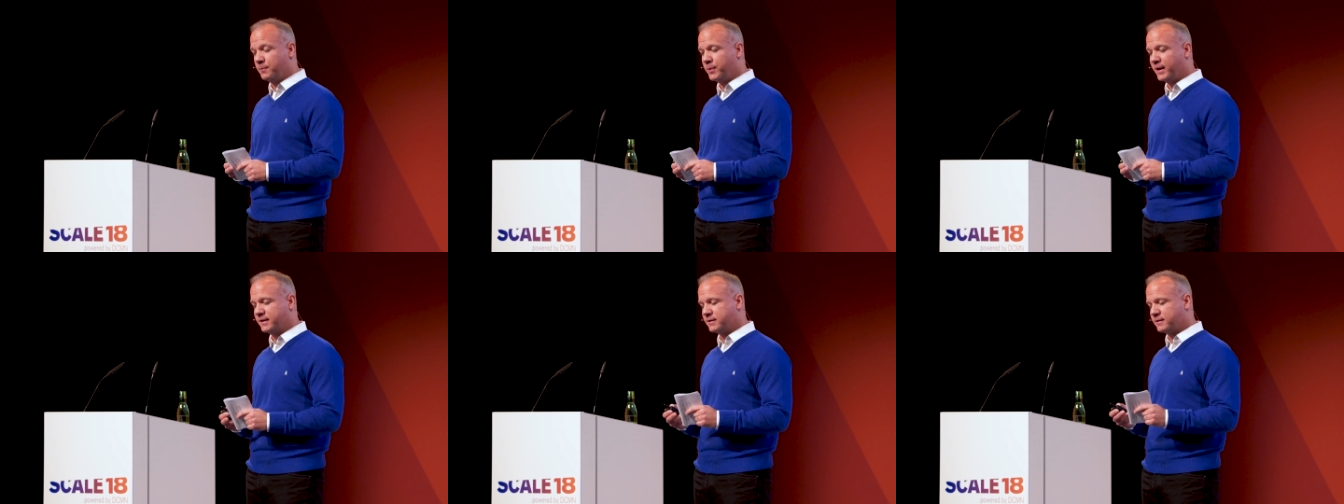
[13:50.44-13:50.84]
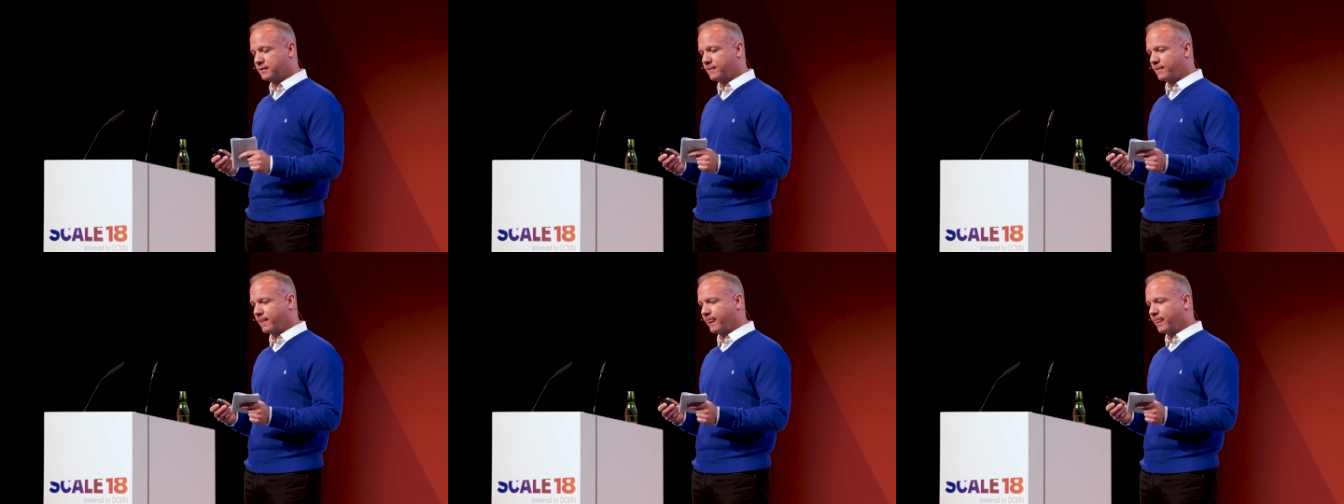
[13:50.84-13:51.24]
But
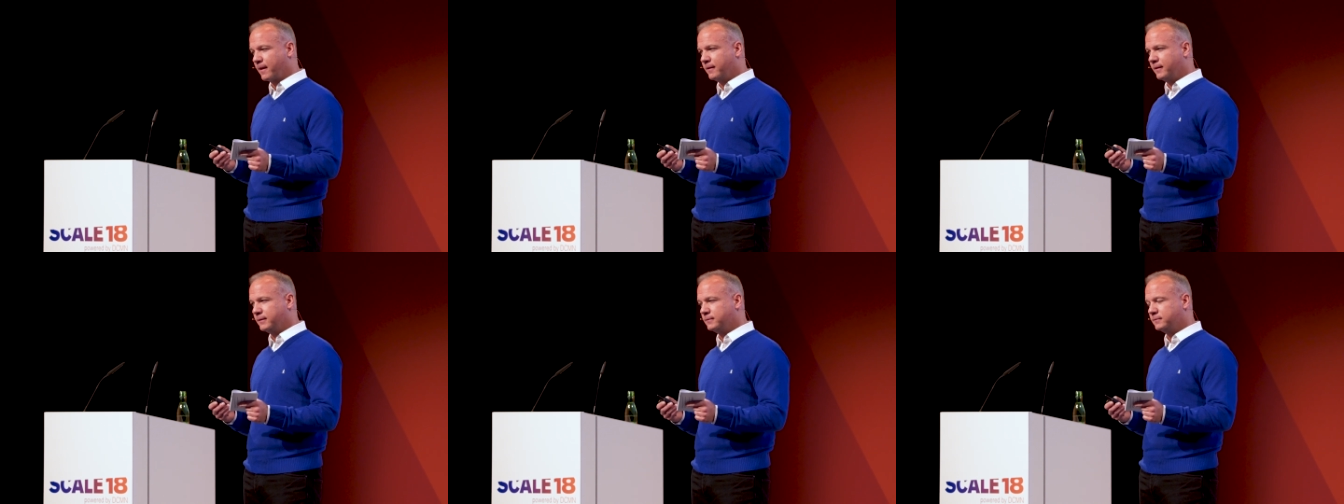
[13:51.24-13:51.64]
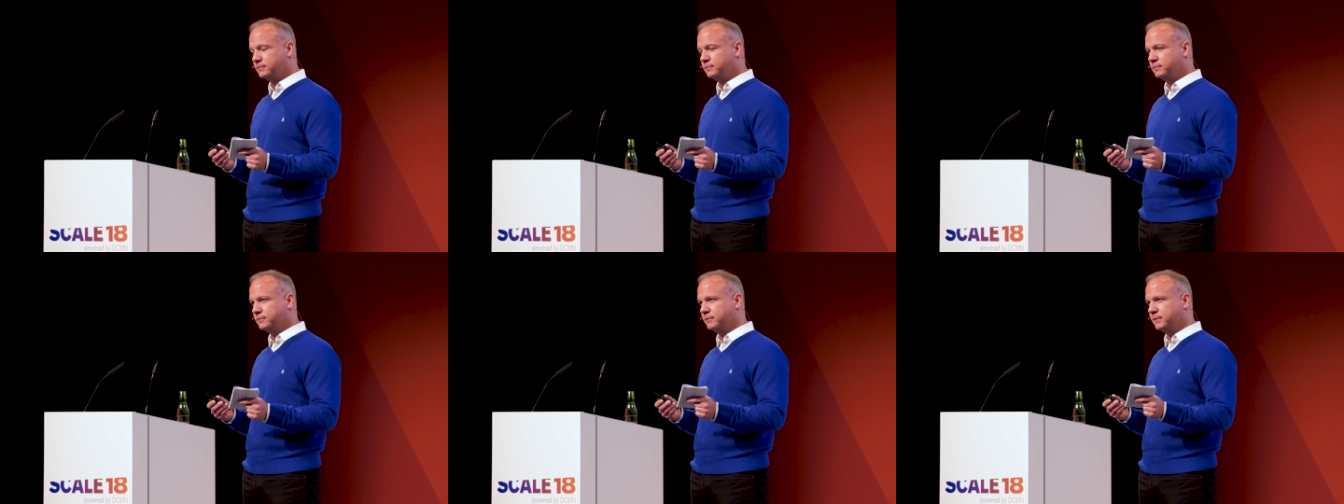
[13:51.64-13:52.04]

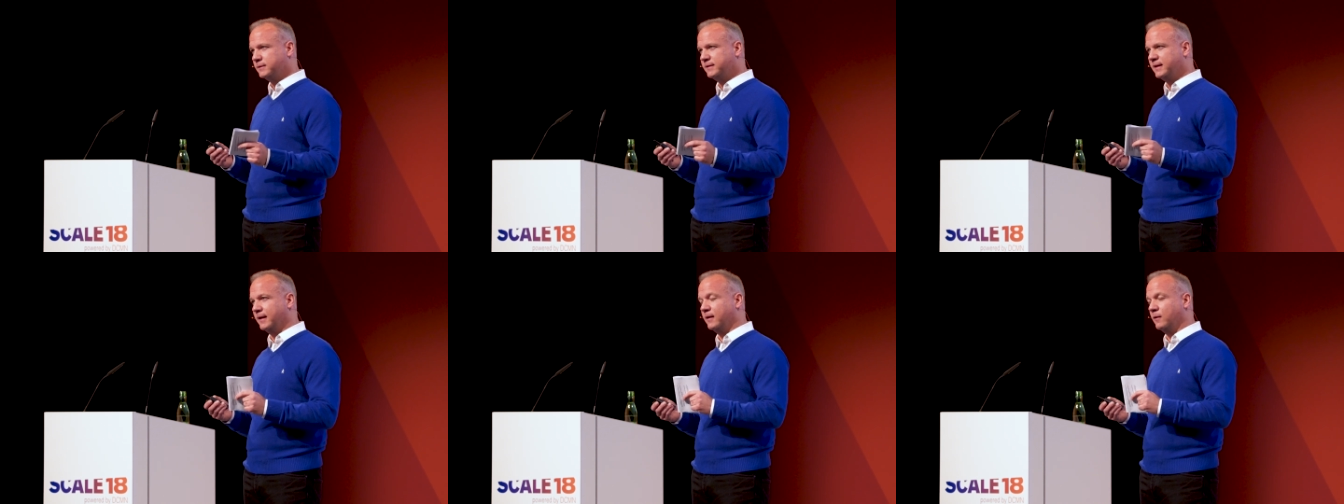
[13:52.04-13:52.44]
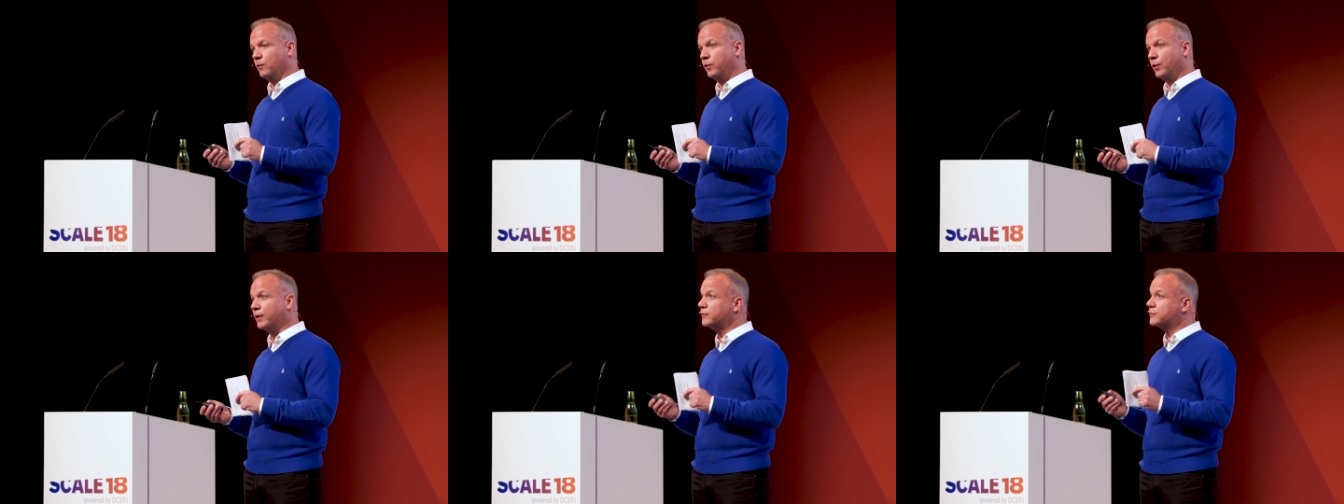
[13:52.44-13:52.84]
the
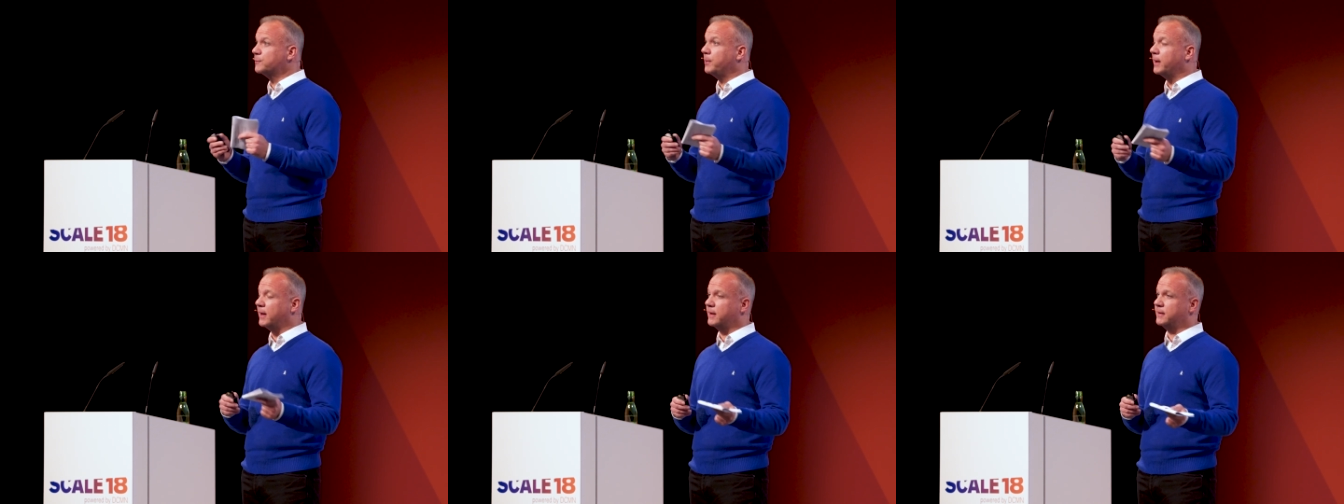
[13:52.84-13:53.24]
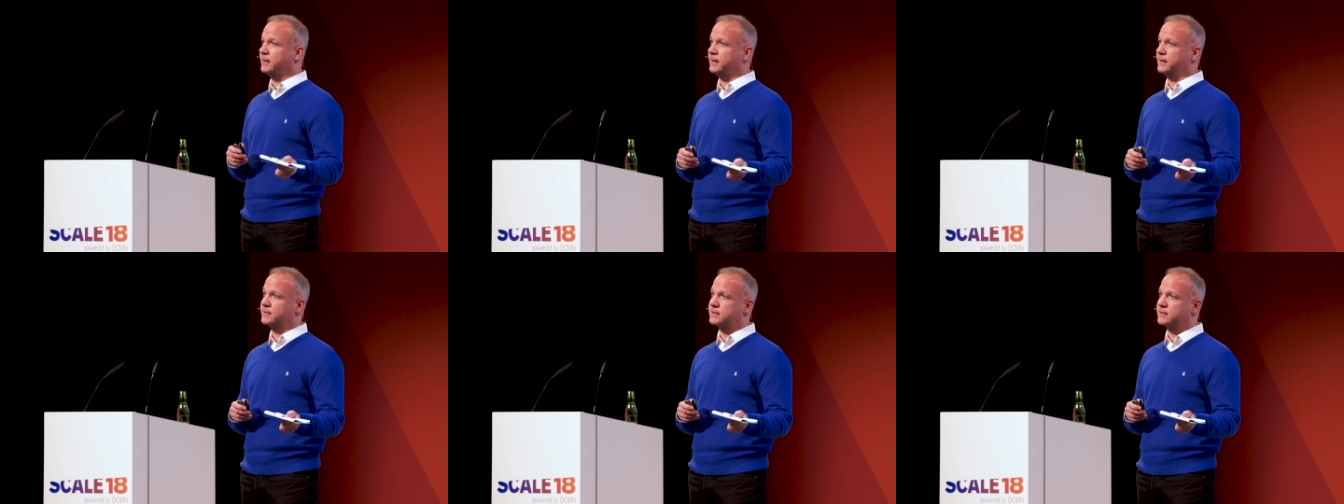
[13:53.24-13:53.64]
worst part
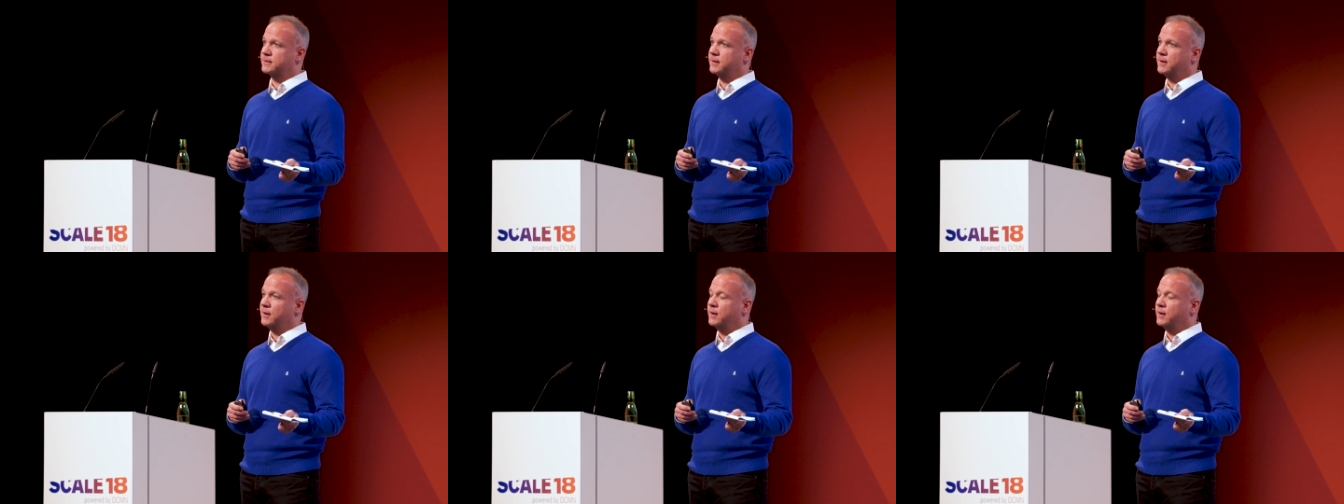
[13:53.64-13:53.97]
is